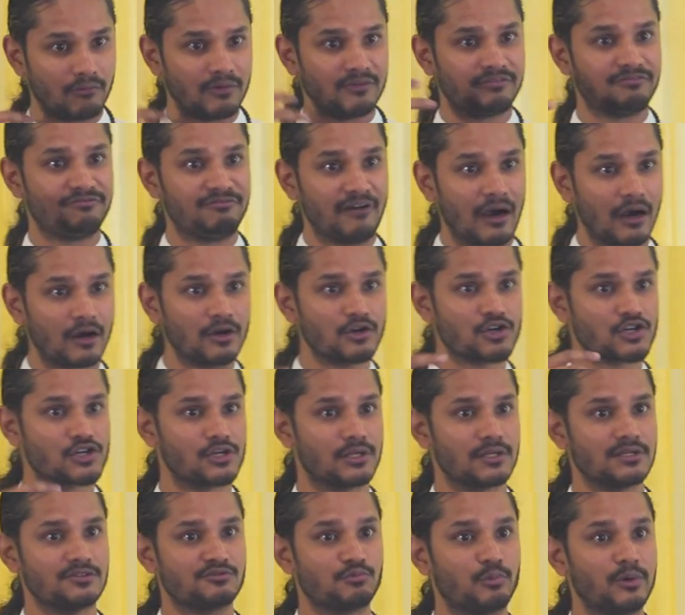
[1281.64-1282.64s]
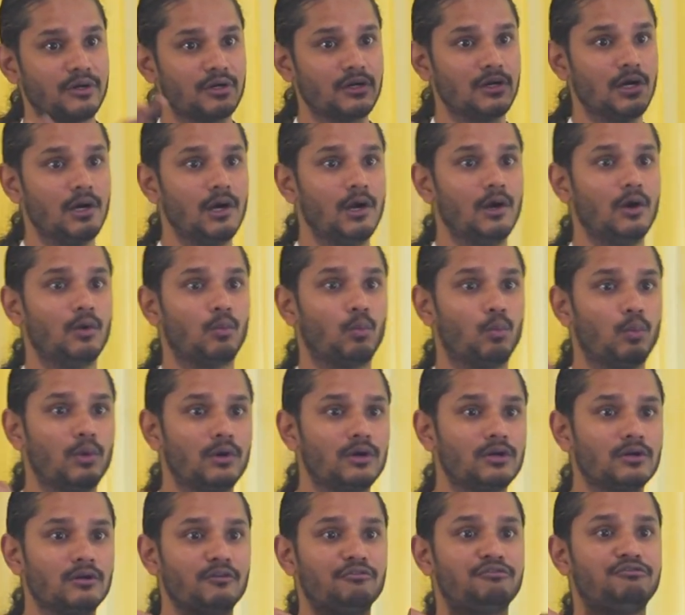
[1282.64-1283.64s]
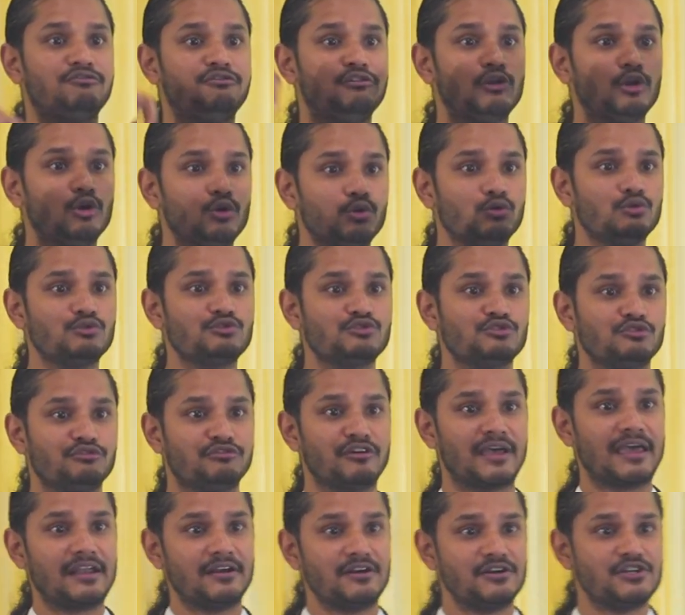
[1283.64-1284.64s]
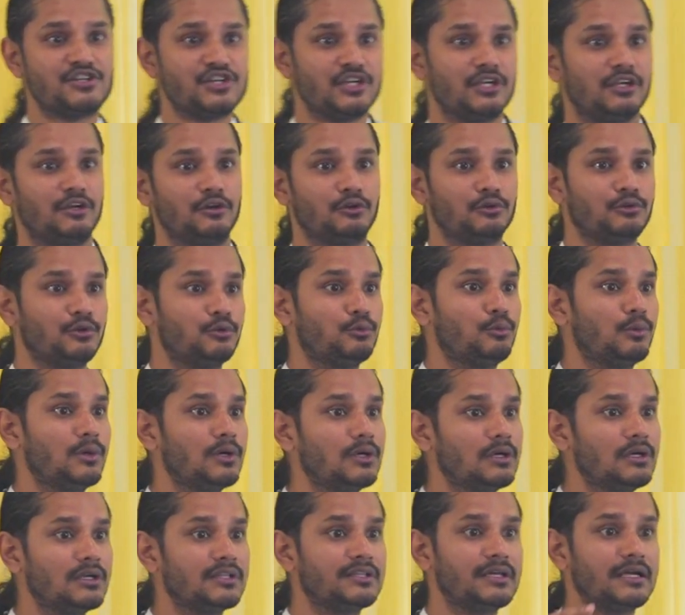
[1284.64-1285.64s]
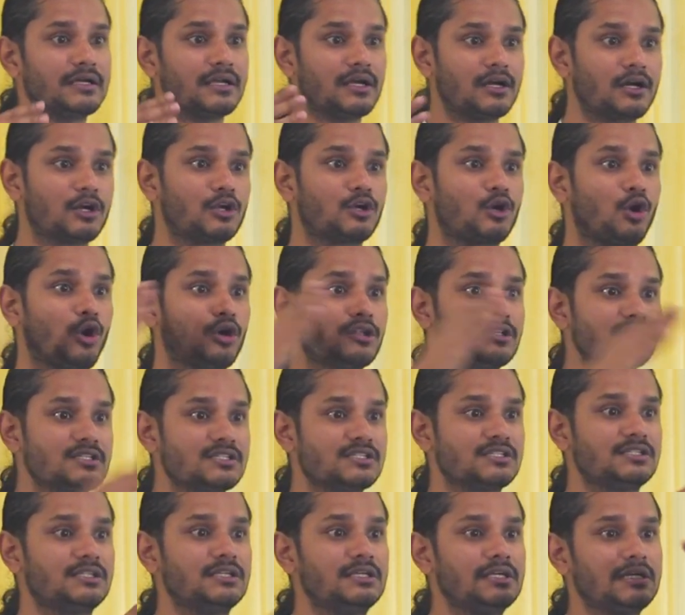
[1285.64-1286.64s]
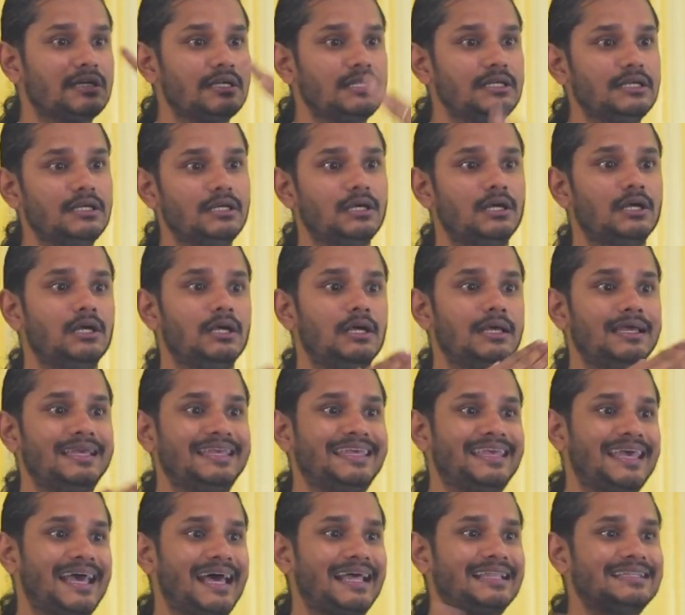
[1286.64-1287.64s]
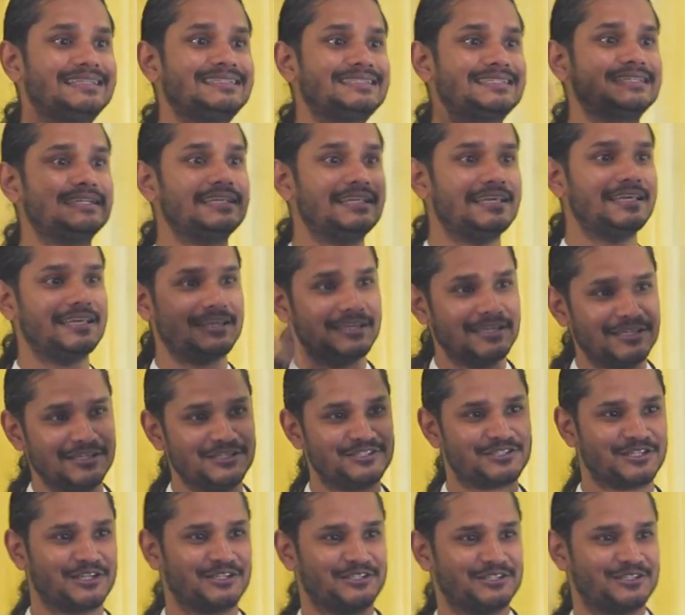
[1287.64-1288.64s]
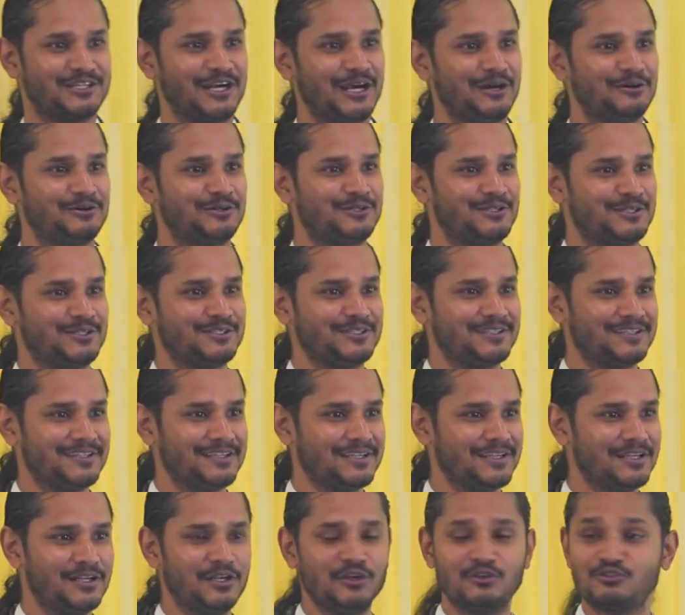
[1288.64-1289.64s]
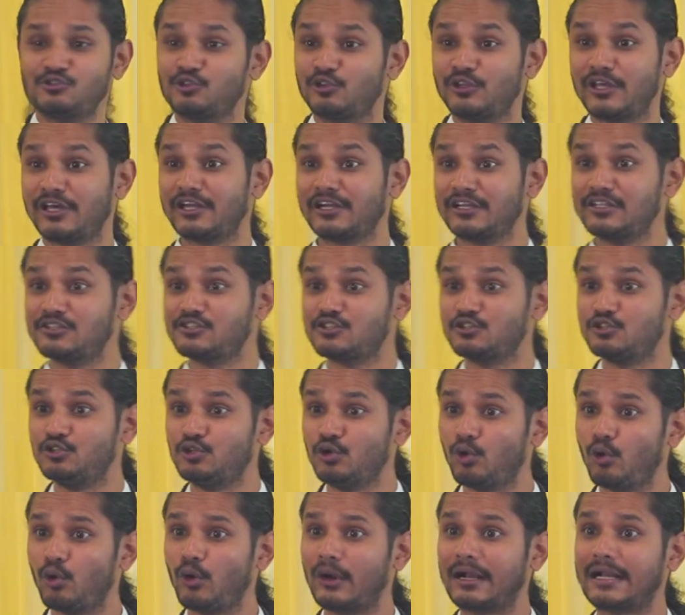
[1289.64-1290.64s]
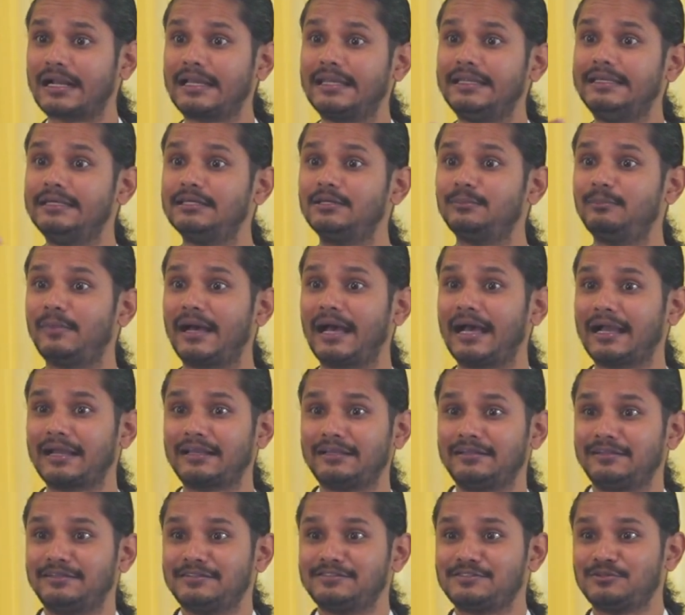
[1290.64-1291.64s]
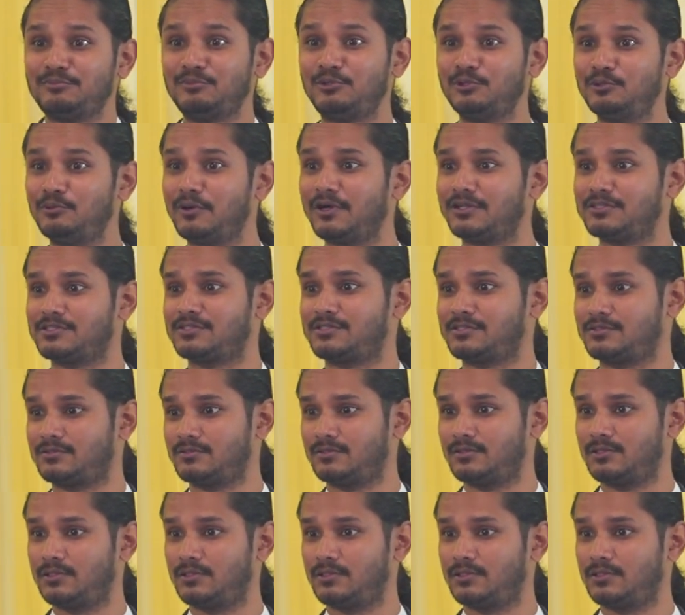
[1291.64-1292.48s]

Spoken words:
we function is we're flows of energy into the world that are constantly cancelling each other out. So there is no clear magnetism to us.